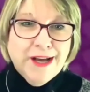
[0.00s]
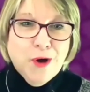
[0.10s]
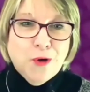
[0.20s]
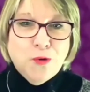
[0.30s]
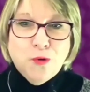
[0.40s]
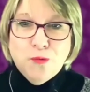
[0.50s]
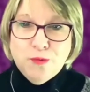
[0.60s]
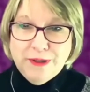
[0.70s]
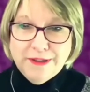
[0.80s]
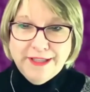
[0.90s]
who
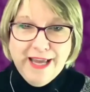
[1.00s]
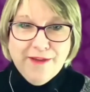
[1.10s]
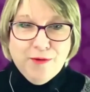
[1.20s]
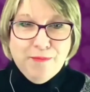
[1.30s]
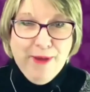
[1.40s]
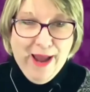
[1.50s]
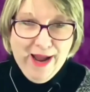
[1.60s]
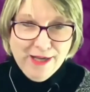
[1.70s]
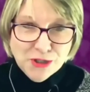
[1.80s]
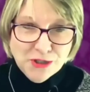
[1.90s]
really have a
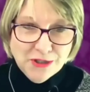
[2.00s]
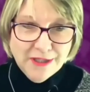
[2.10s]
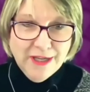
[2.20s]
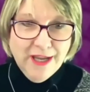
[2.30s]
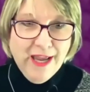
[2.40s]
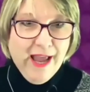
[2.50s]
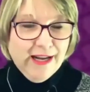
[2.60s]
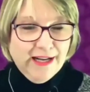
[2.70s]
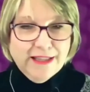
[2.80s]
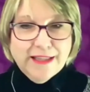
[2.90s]
passion.
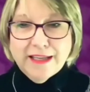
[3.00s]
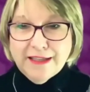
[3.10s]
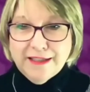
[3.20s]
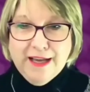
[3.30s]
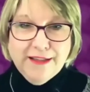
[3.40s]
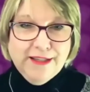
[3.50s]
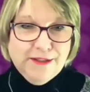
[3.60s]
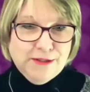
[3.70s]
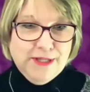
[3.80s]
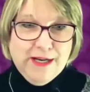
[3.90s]
And I think, like
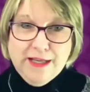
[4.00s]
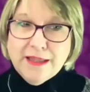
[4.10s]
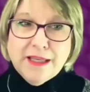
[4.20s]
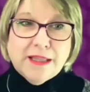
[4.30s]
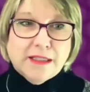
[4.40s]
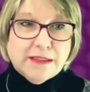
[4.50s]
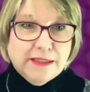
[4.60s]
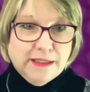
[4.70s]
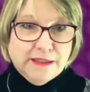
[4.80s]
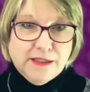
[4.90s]
you said, I think this
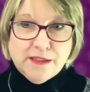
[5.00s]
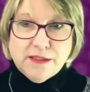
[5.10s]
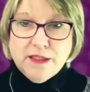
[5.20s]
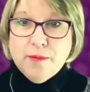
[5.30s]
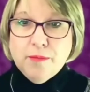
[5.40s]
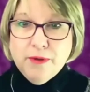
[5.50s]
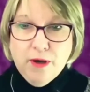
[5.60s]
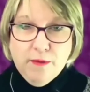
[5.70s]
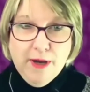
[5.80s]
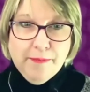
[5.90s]
thing's just going to
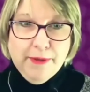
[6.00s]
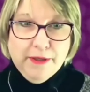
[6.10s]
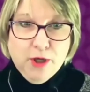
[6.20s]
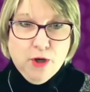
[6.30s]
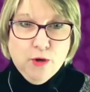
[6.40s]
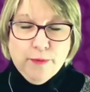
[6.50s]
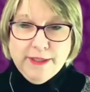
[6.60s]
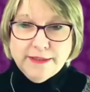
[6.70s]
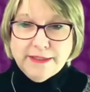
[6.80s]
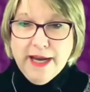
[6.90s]
blow up and go,
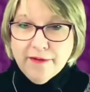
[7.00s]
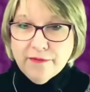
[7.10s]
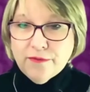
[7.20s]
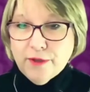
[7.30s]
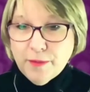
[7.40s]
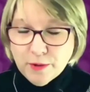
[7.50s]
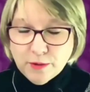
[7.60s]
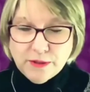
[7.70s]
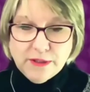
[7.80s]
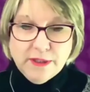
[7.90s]
because every
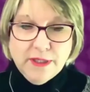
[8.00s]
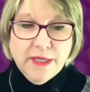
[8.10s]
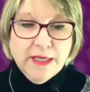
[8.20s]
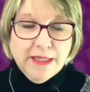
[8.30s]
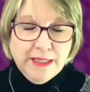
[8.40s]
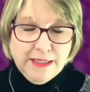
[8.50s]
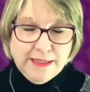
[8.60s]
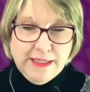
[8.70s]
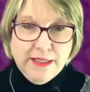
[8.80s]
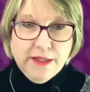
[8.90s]
person that is
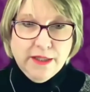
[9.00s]
in